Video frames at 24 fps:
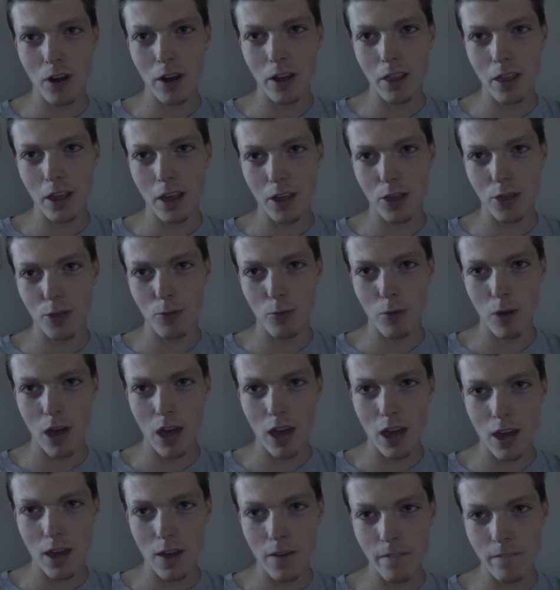I like the
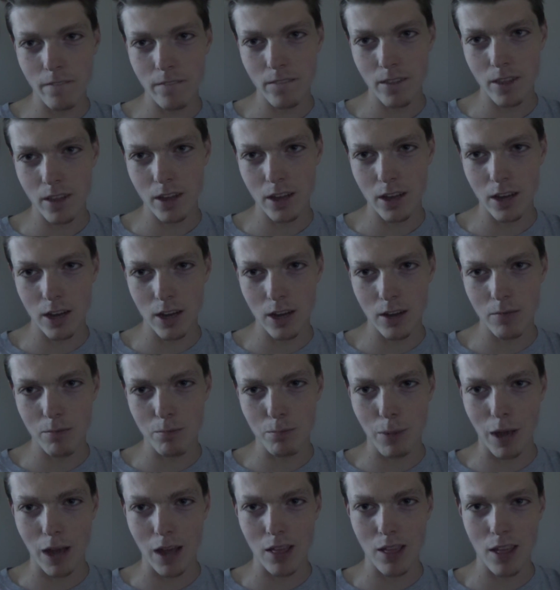way
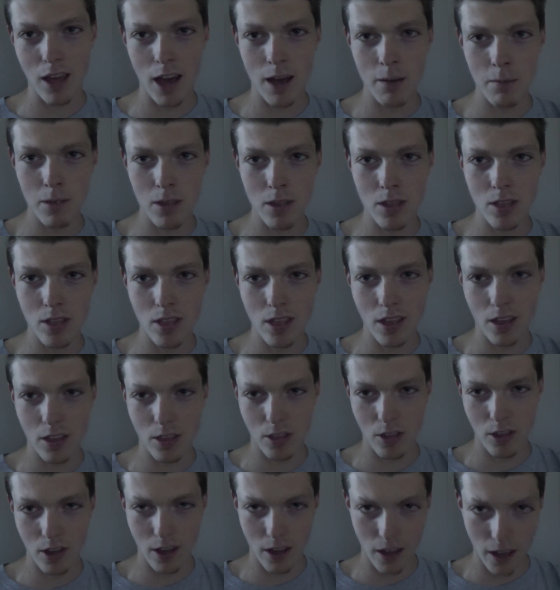Mike Tomlin
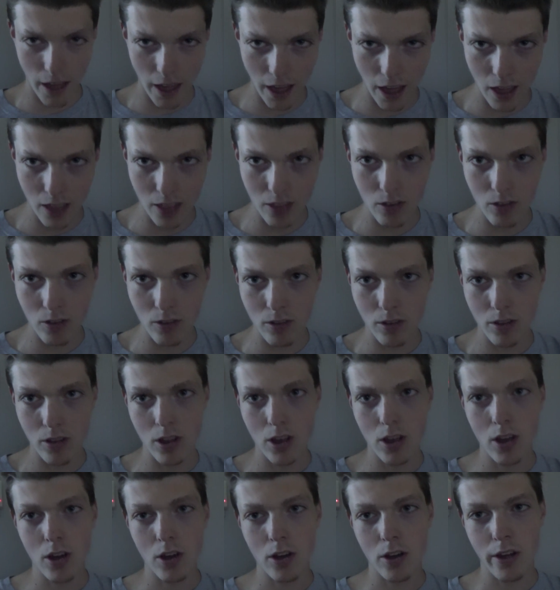handled
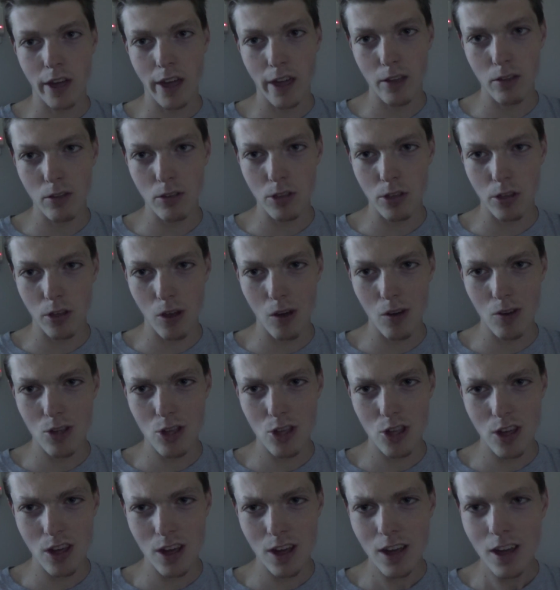the
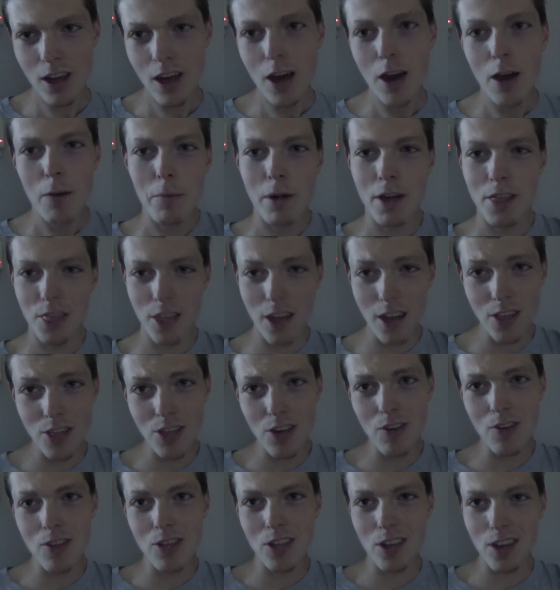coaching. But then
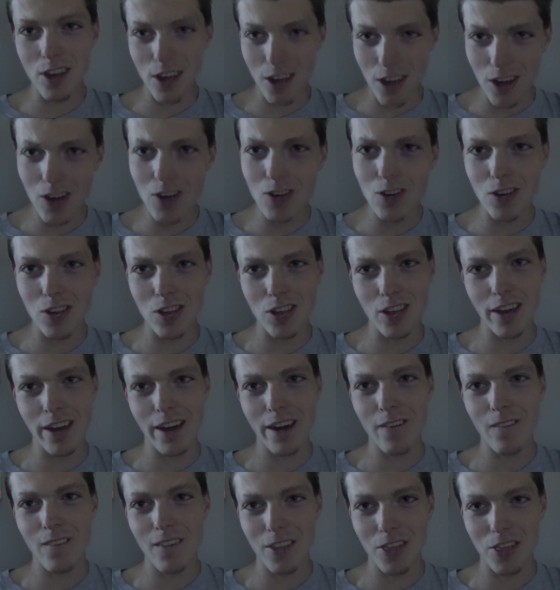there's the Eagles
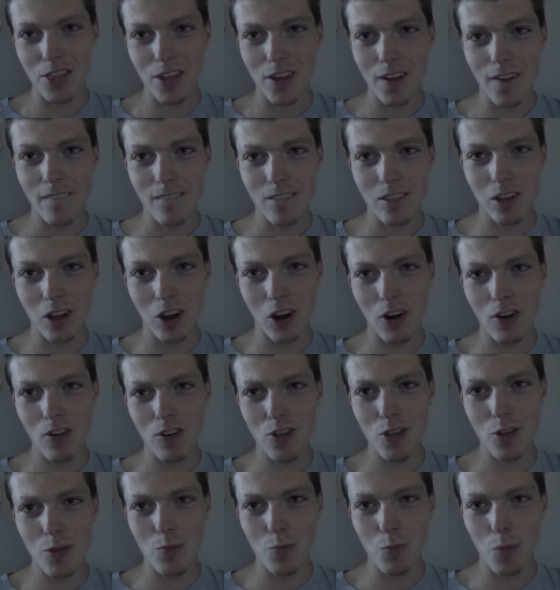side with
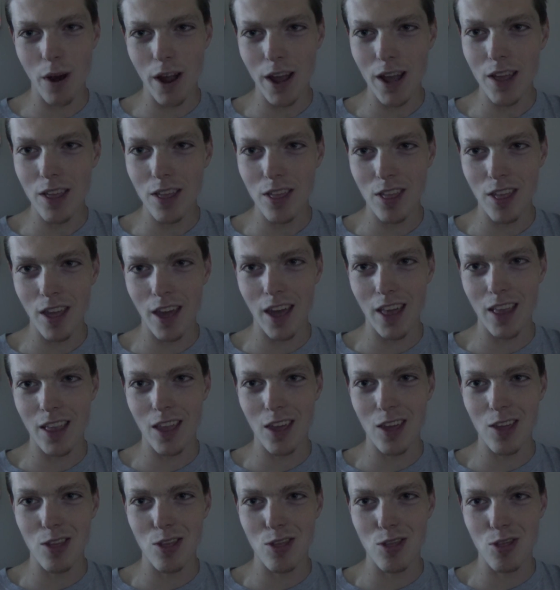Carson Wentz and
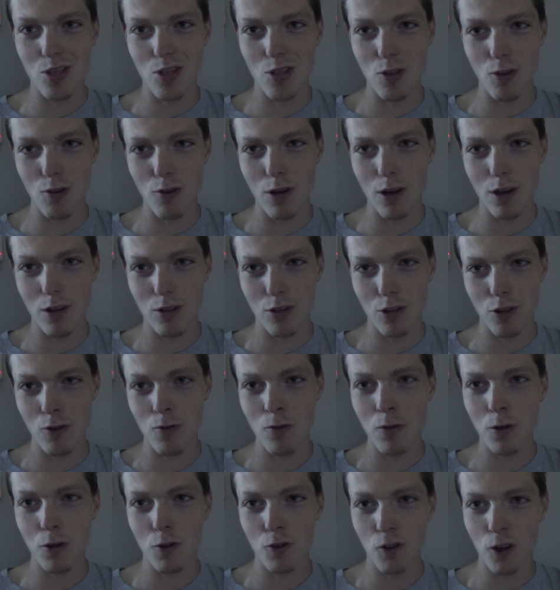his
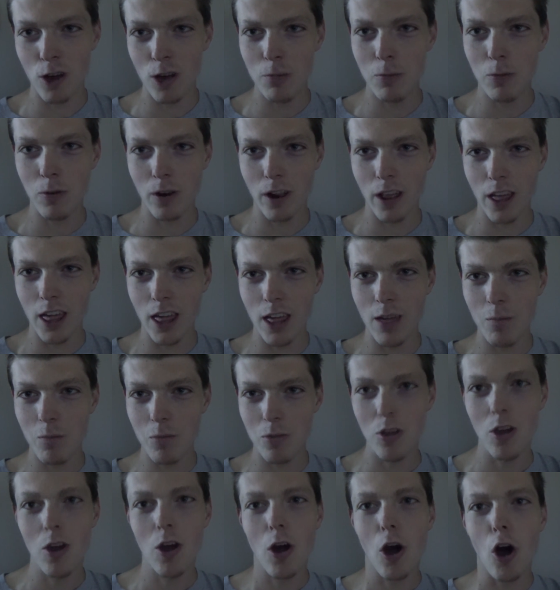two incredible
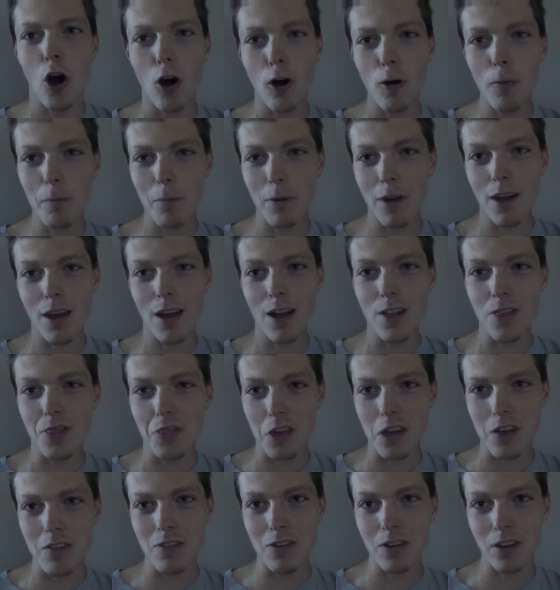games, albeit
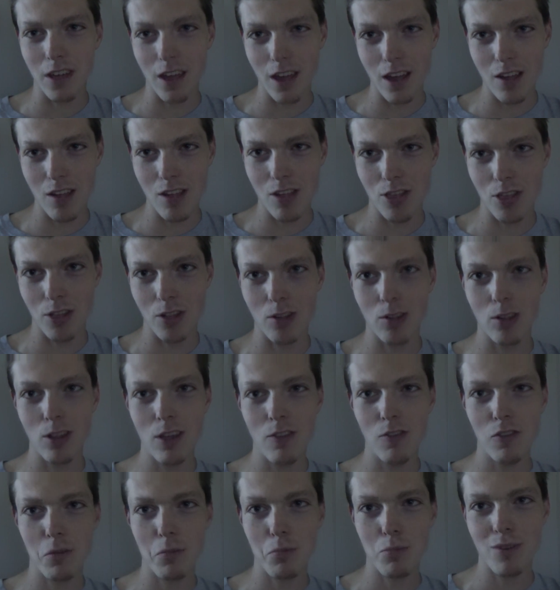they were against the
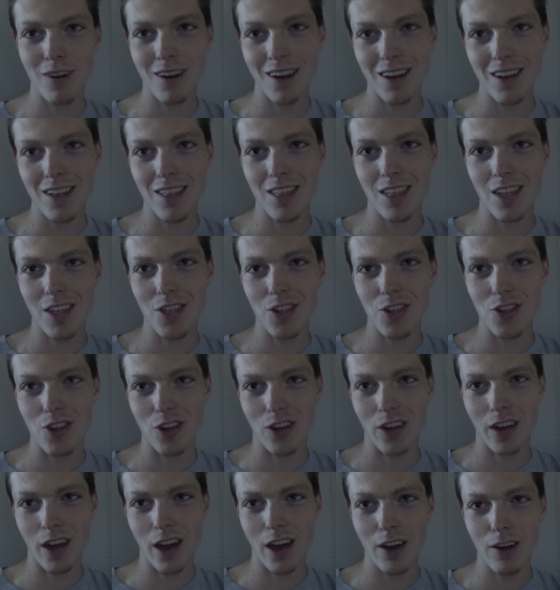Cleveland Browns and the
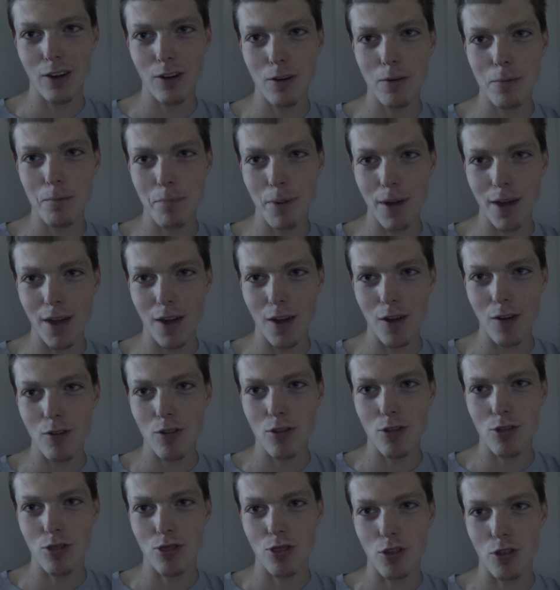Chicago
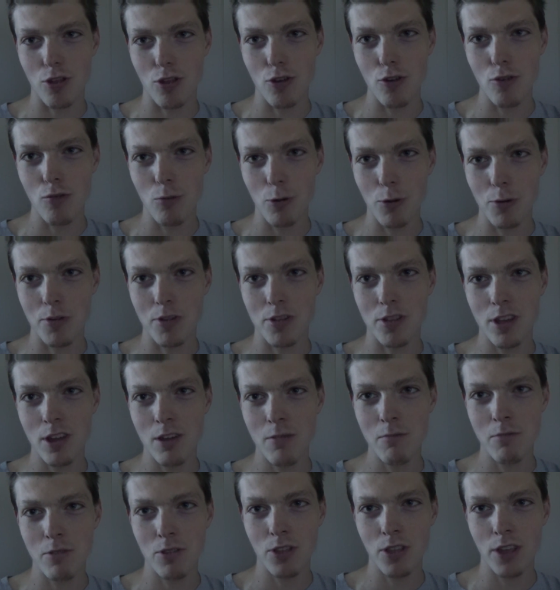Bears, the two worst
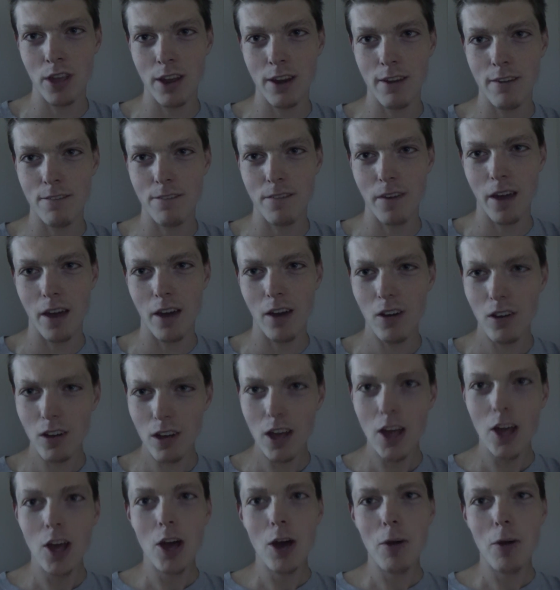teams in the NFL.